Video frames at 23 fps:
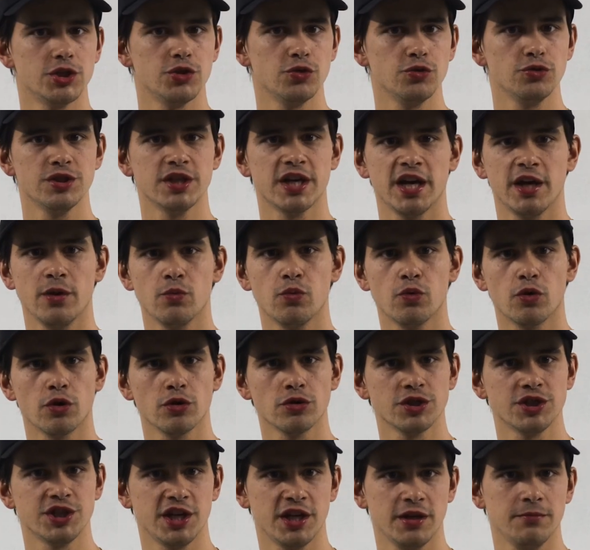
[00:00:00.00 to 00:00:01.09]
2-time
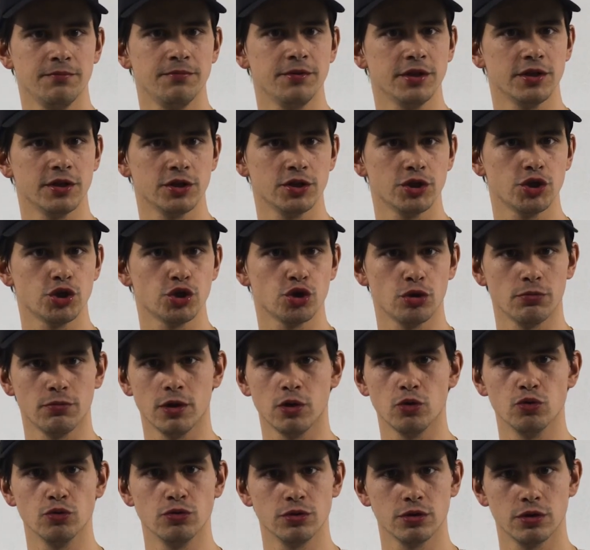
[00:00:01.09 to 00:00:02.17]
world champion Shoma
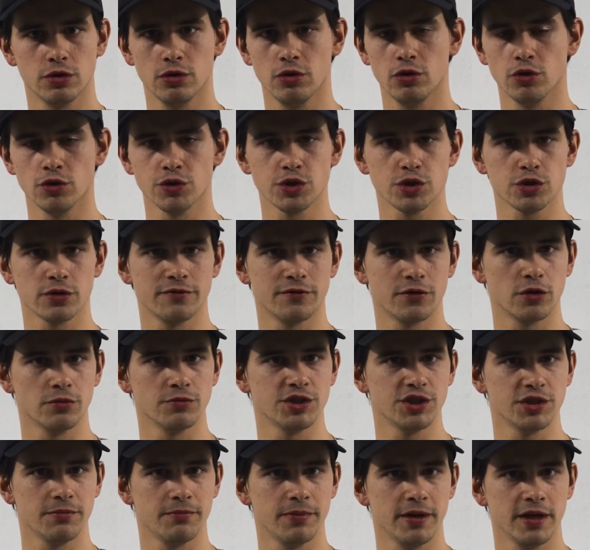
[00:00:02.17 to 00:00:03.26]
Uno, also from
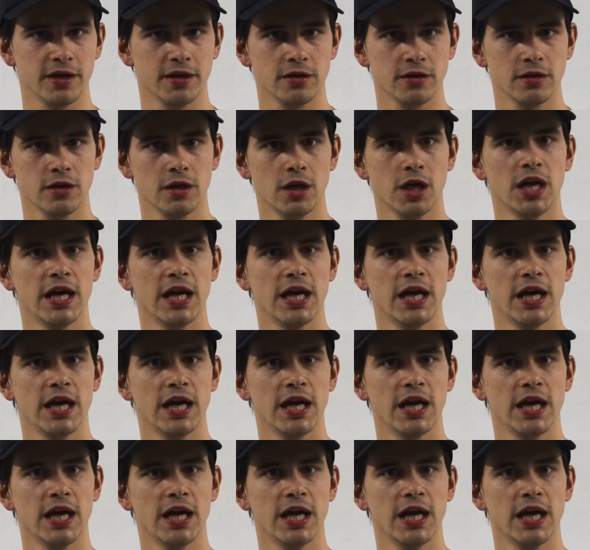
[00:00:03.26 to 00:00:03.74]
Japan,